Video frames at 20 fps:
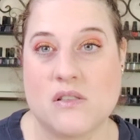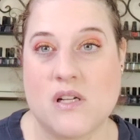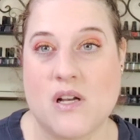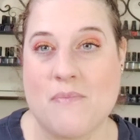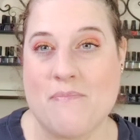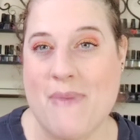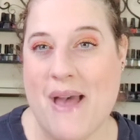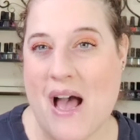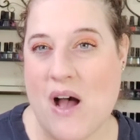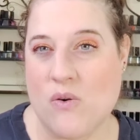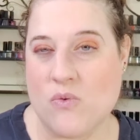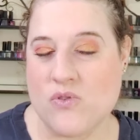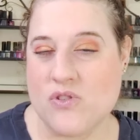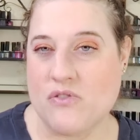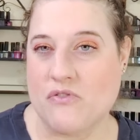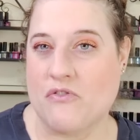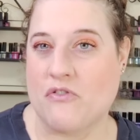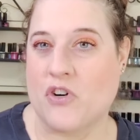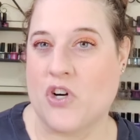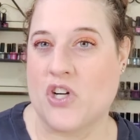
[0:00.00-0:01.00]

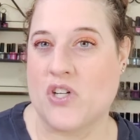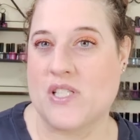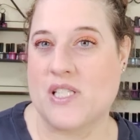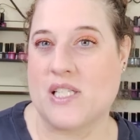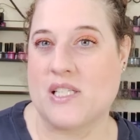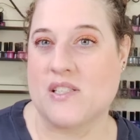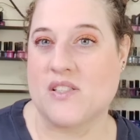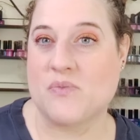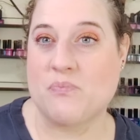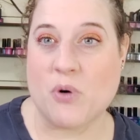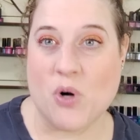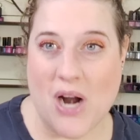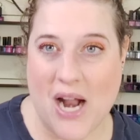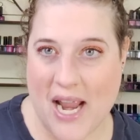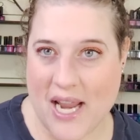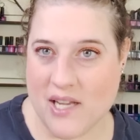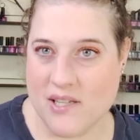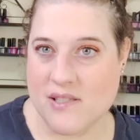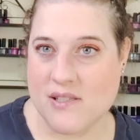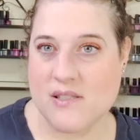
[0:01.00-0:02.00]
amount versus
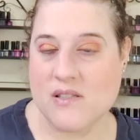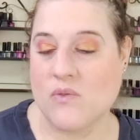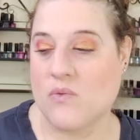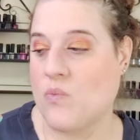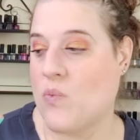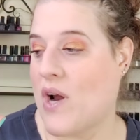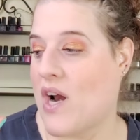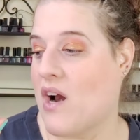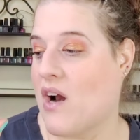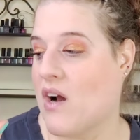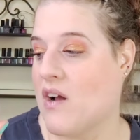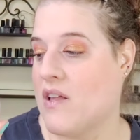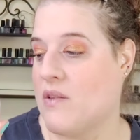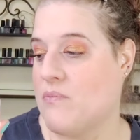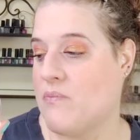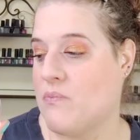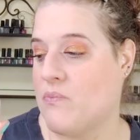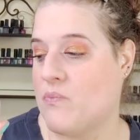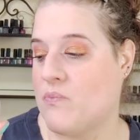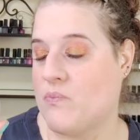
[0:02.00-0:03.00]
price, where
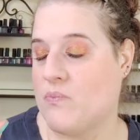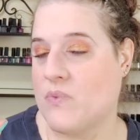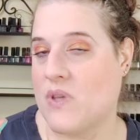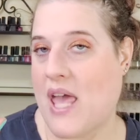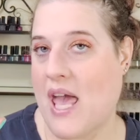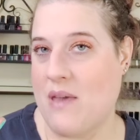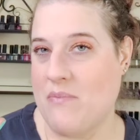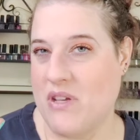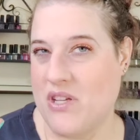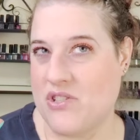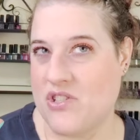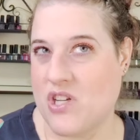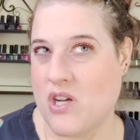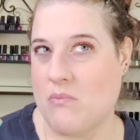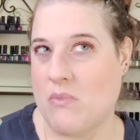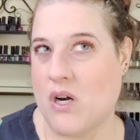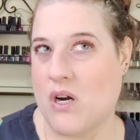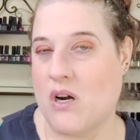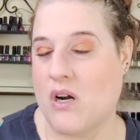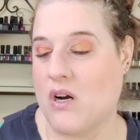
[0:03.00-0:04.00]
KB
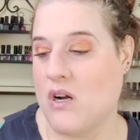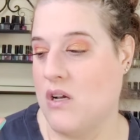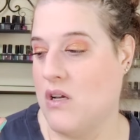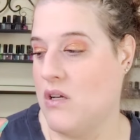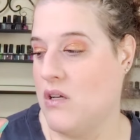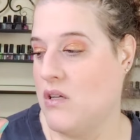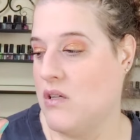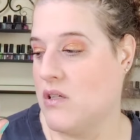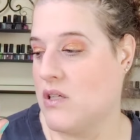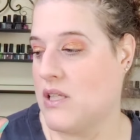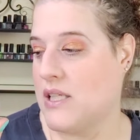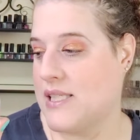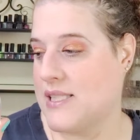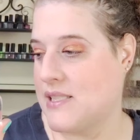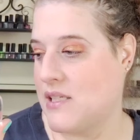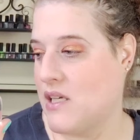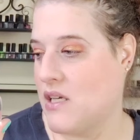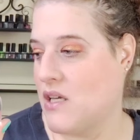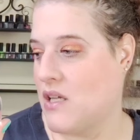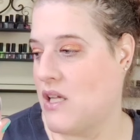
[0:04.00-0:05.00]
Shimmer,
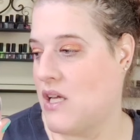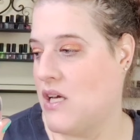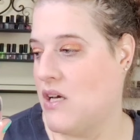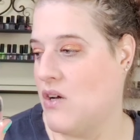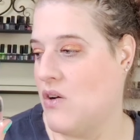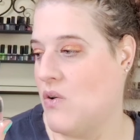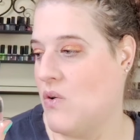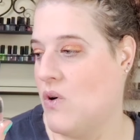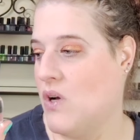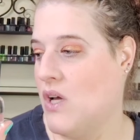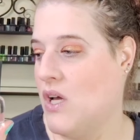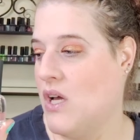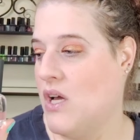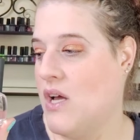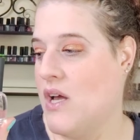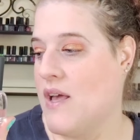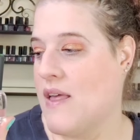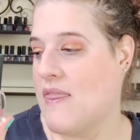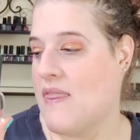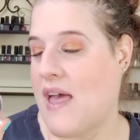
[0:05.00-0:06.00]
Glisten and Glow,
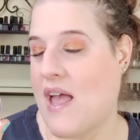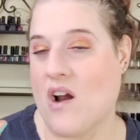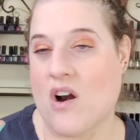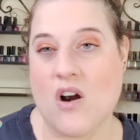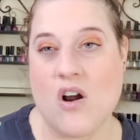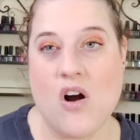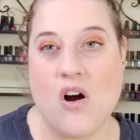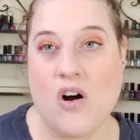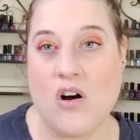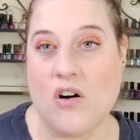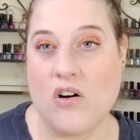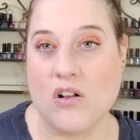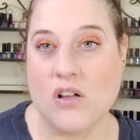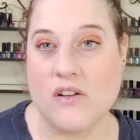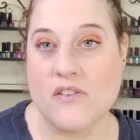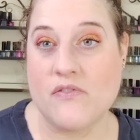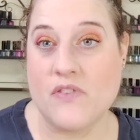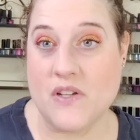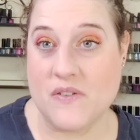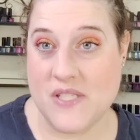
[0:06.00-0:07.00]
they are
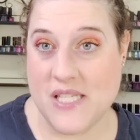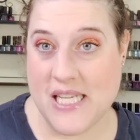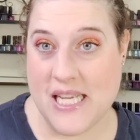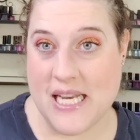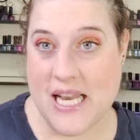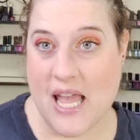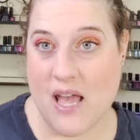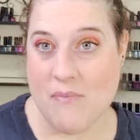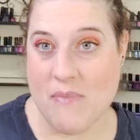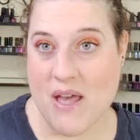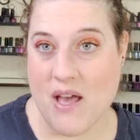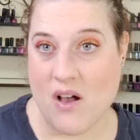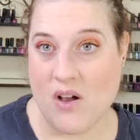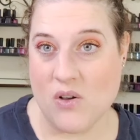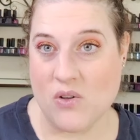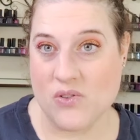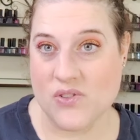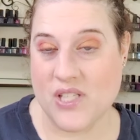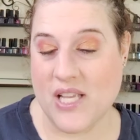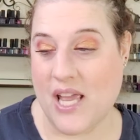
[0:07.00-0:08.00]
all 15
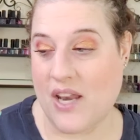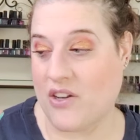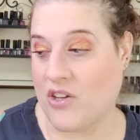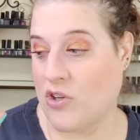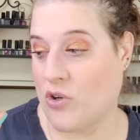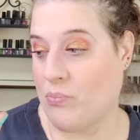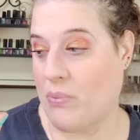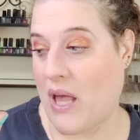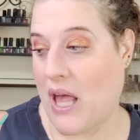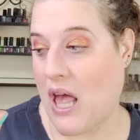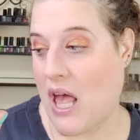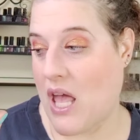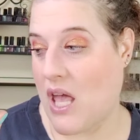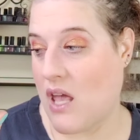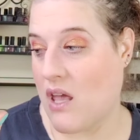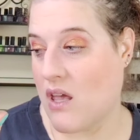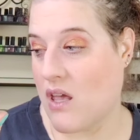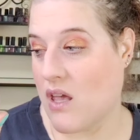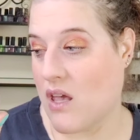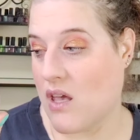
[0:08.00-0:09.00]
mls, and you're
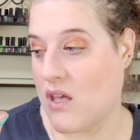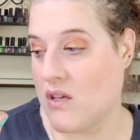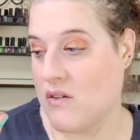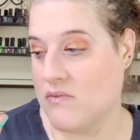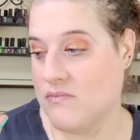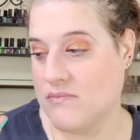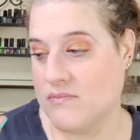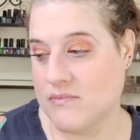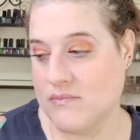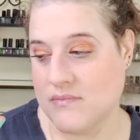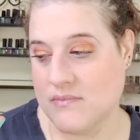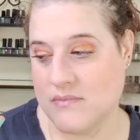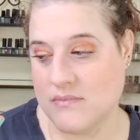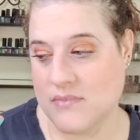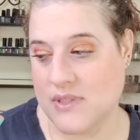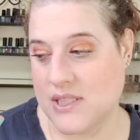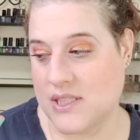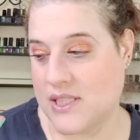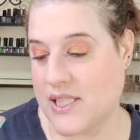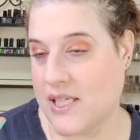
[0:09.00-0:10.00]
paying
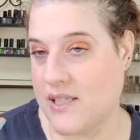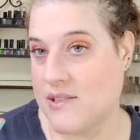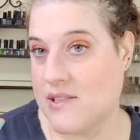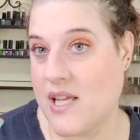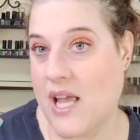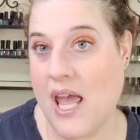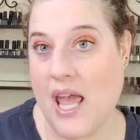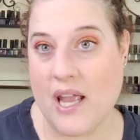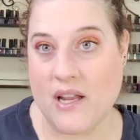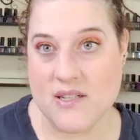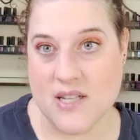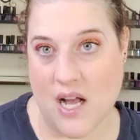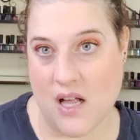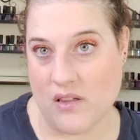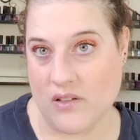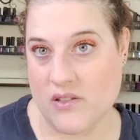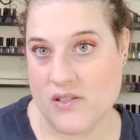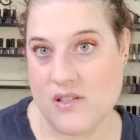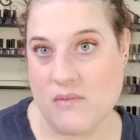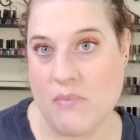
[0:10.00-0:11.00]
six to eight
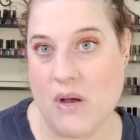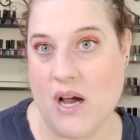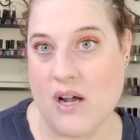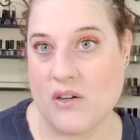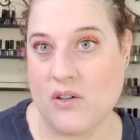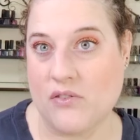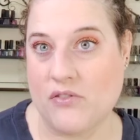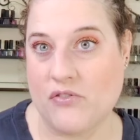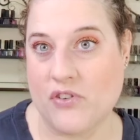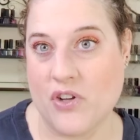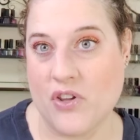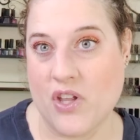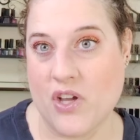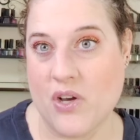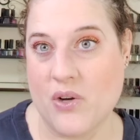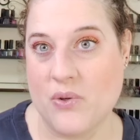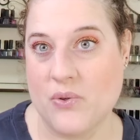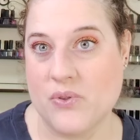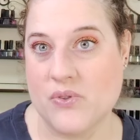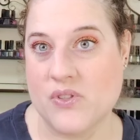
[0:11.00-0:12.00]
dollars a bottle for
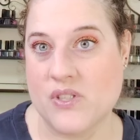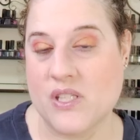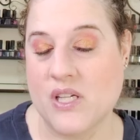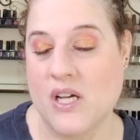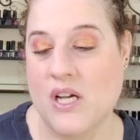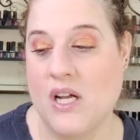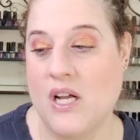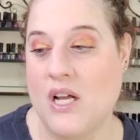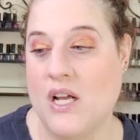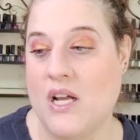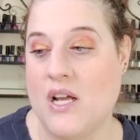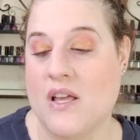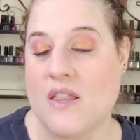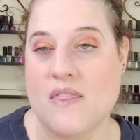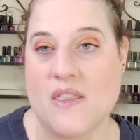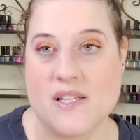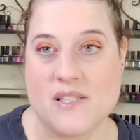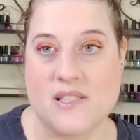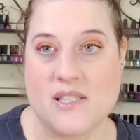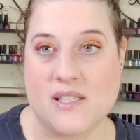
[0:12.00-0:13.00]
those.
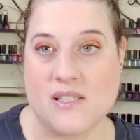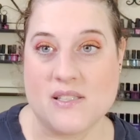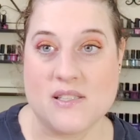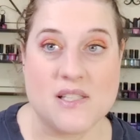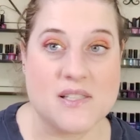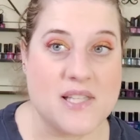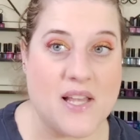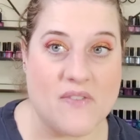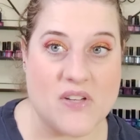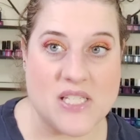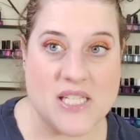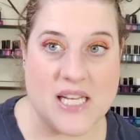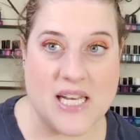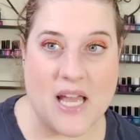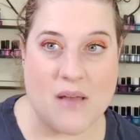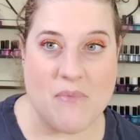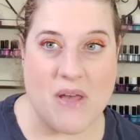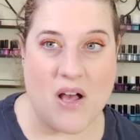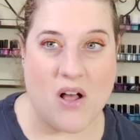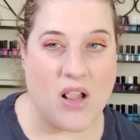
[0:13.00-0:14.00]
This is 17
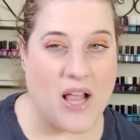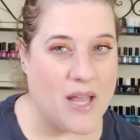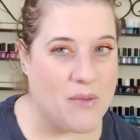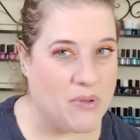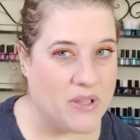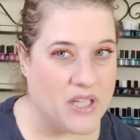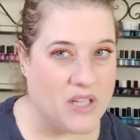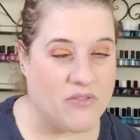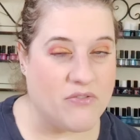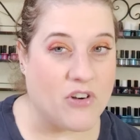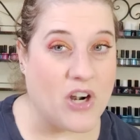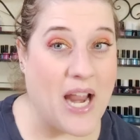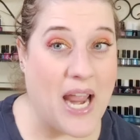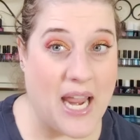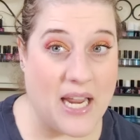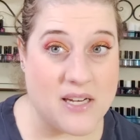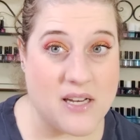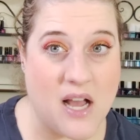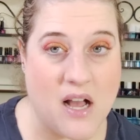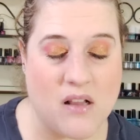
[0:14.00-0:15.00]
ml, I believe, for
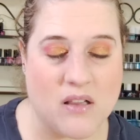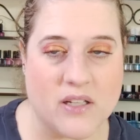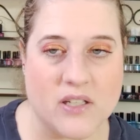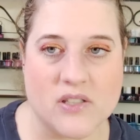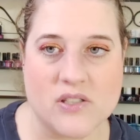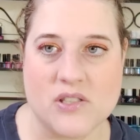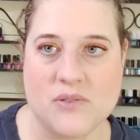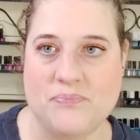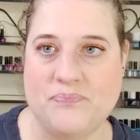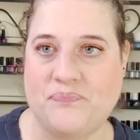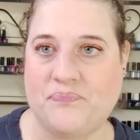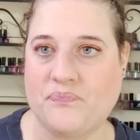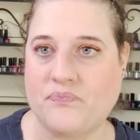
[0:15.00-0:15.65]
$8.